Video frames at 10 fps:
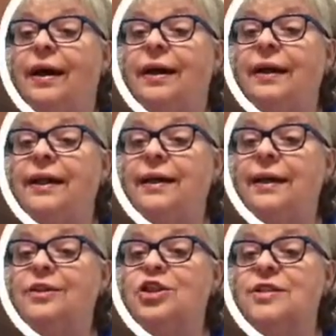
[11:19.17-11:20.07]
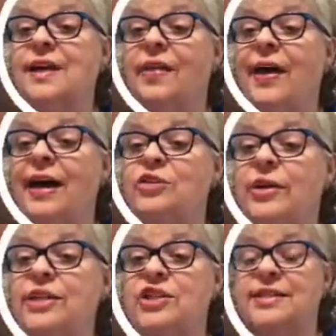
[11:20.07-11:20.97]
Lindell just got the
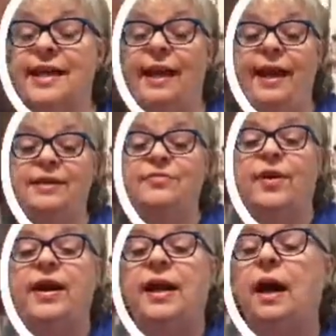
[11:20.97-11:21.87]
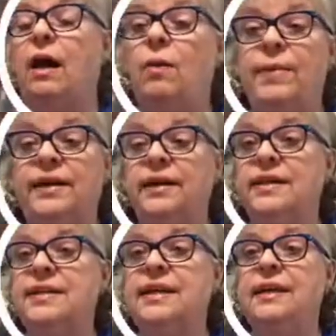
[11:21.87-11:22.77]
hydrangea set last Friday. Oh my
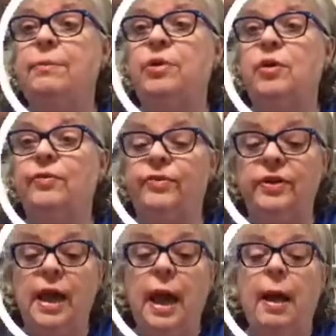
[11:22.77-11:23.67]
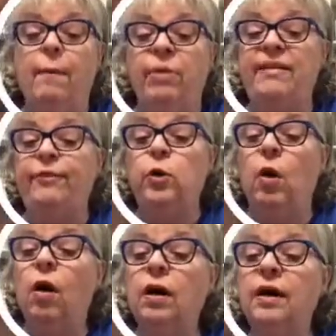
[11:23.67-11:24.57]
goodness, isn't it beautiful? But if you
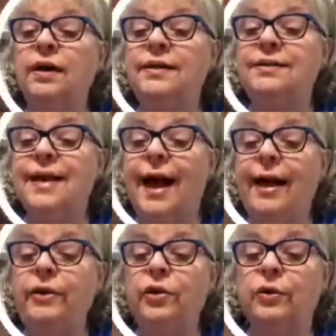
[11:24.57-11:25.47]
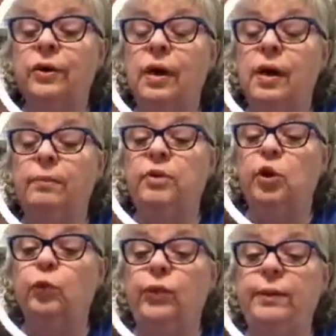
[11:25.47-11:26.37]
are going to dye your
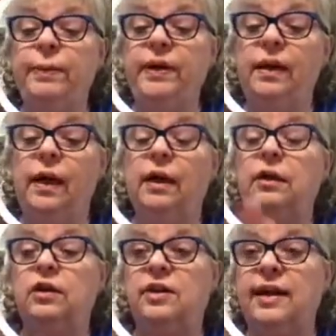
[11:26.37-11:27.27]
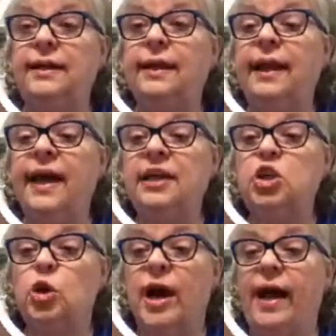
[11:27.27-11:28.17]
ribbon, you need to let it
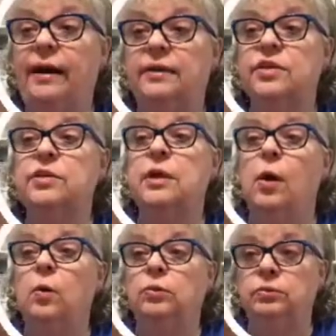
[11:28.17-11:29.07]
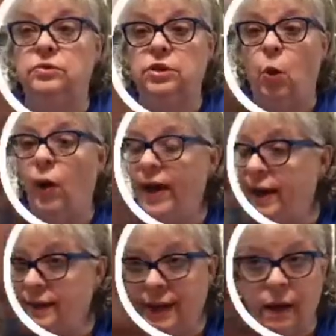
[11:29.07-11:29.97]
dry. So go ahead
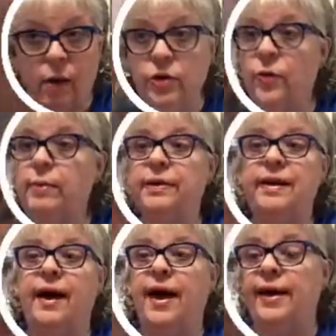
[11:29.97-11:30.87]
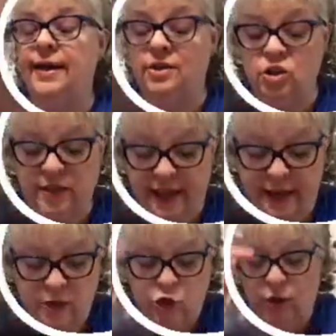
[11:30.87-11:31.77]
and get all your ribbon dyed and just let
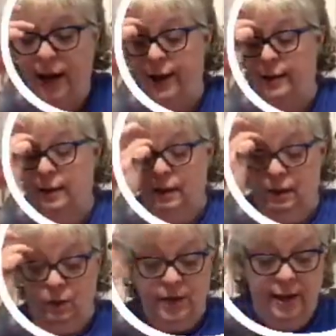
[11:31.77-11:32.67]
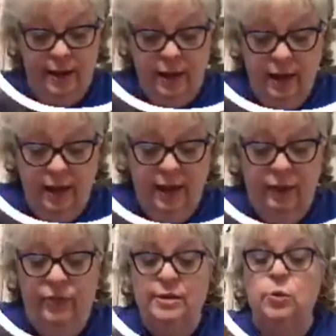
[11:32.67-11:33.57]
it dry, okay?
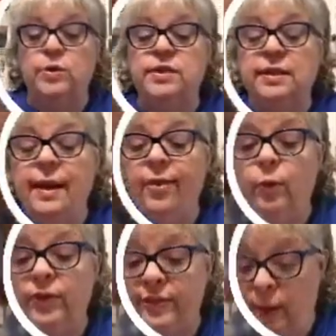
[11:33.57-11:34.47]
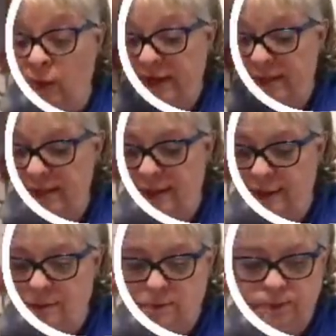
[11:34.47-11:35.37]
This was another one that we did.
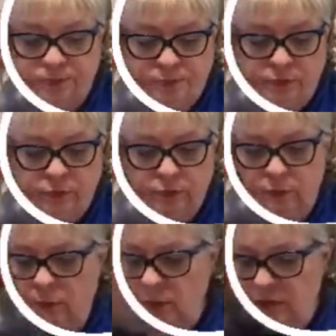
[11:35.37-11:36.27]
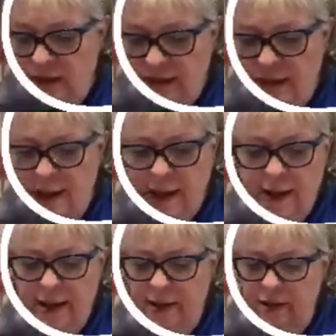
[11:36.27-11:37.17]

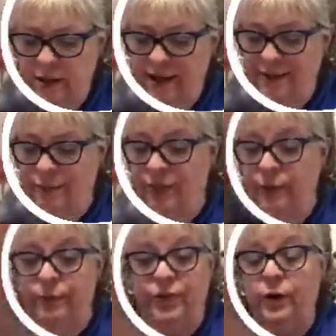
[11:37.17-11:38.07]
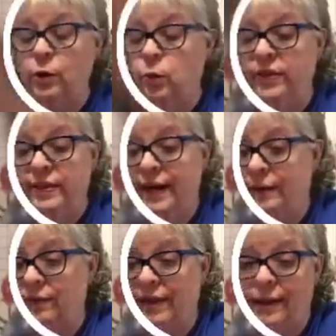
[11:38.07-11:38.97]
And the third one that
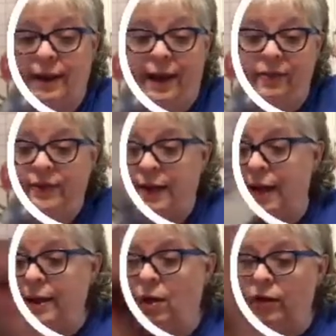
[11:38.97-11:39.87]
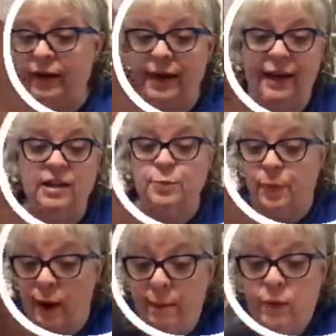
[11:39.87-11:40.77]
had the dye on it, and it's
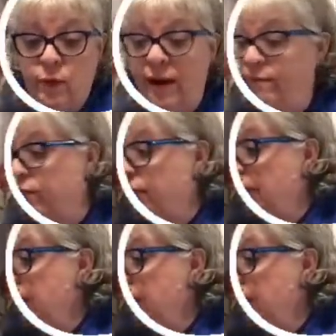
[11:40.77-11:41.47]
probably right in front of